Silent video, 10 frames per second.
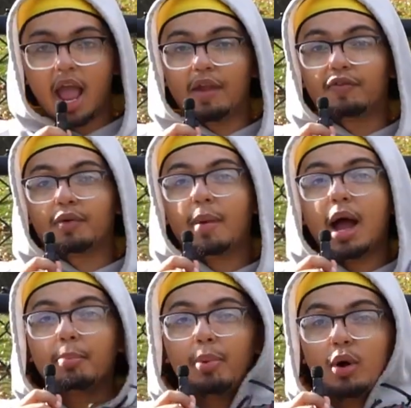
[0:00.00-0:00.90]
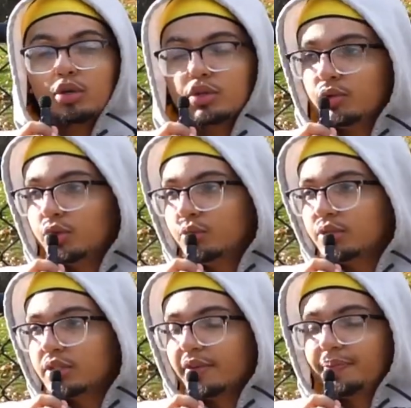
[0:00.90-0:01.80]
And for my personal
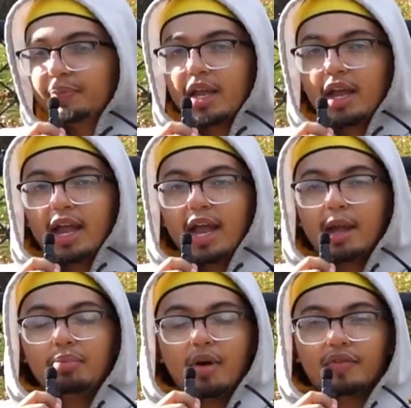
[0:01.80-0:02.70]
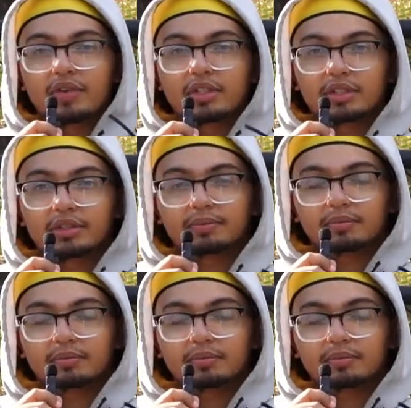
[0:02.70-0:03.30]
use and preference,